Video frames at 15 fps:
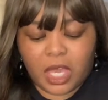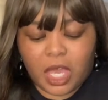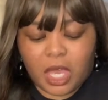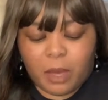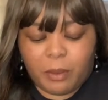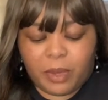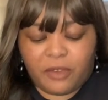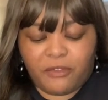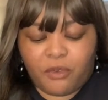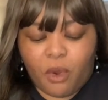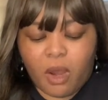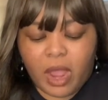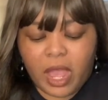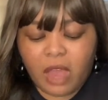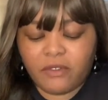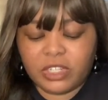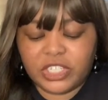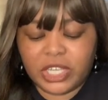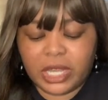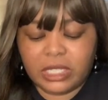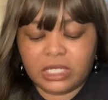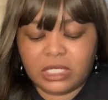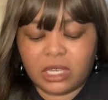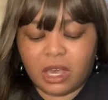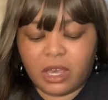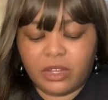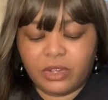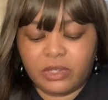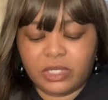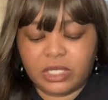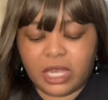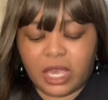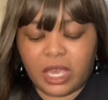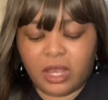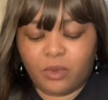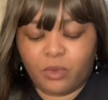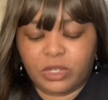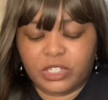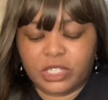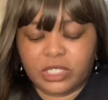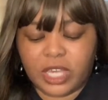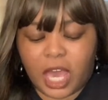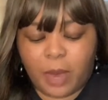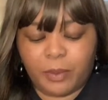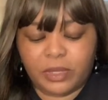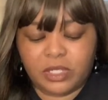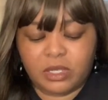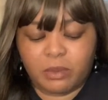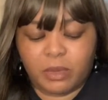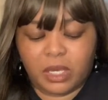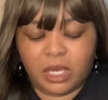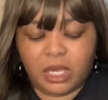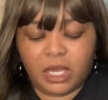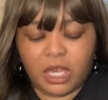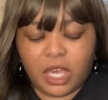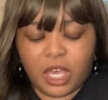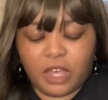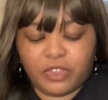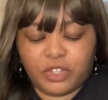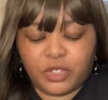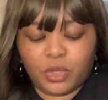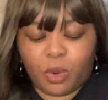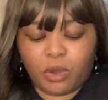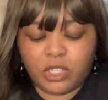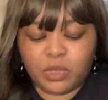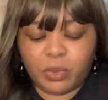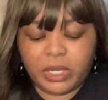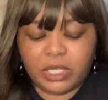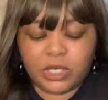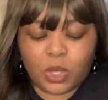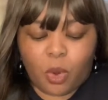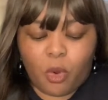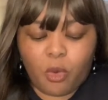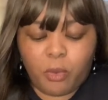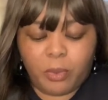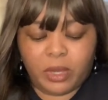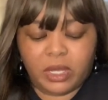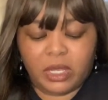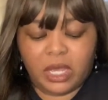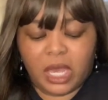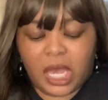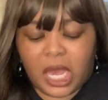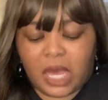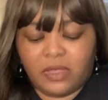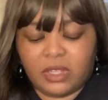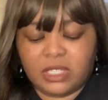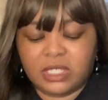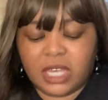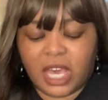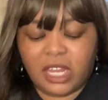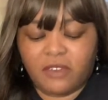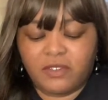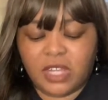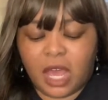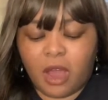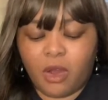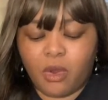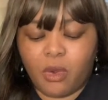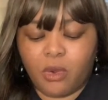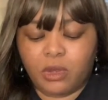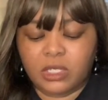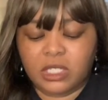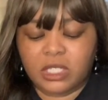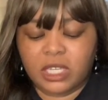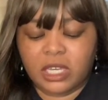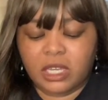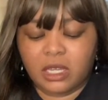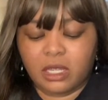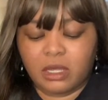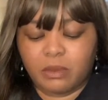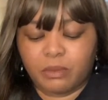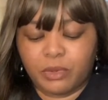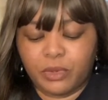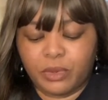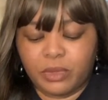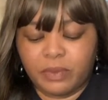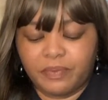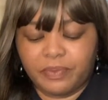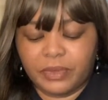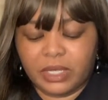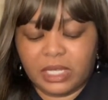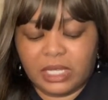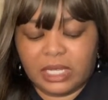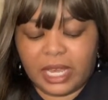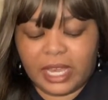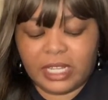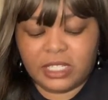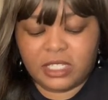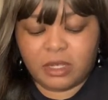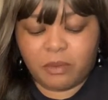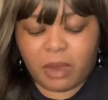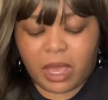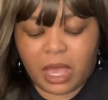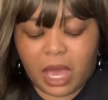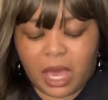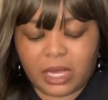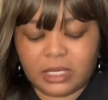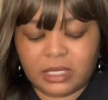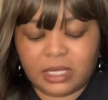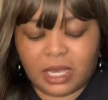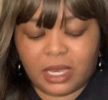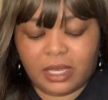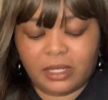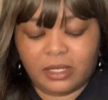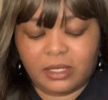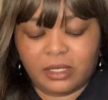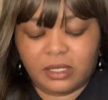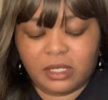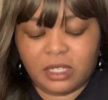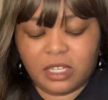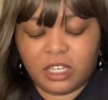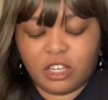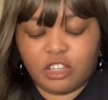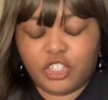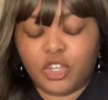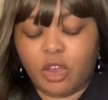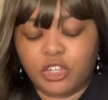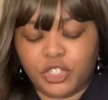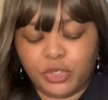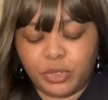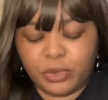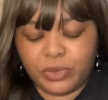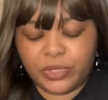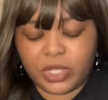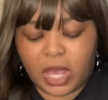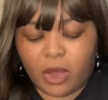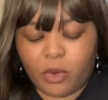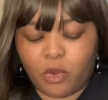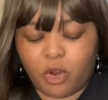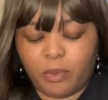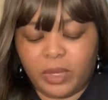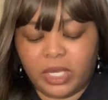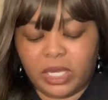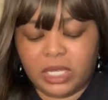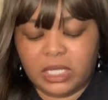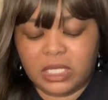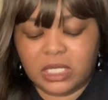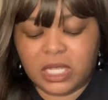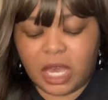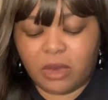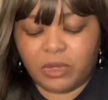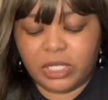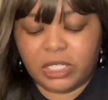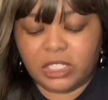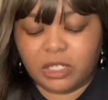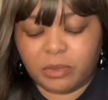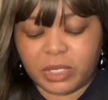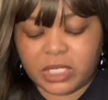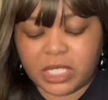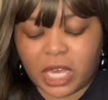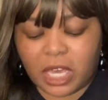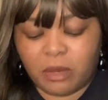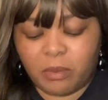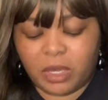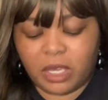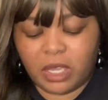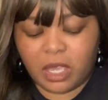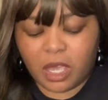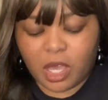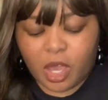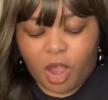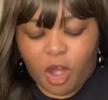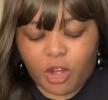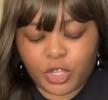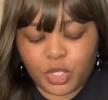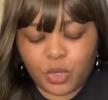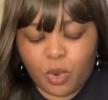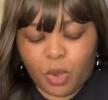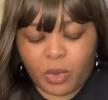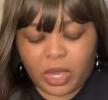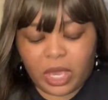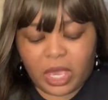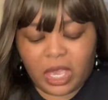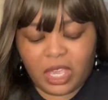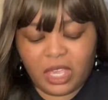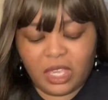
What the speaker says: Before I have a chance to understand what just happened to me, the door swings open and the sight of Dalcor's thick boot lands in my eyesight. Chartreuse, Dalcor begins, now kneeling beside me. Are you okay?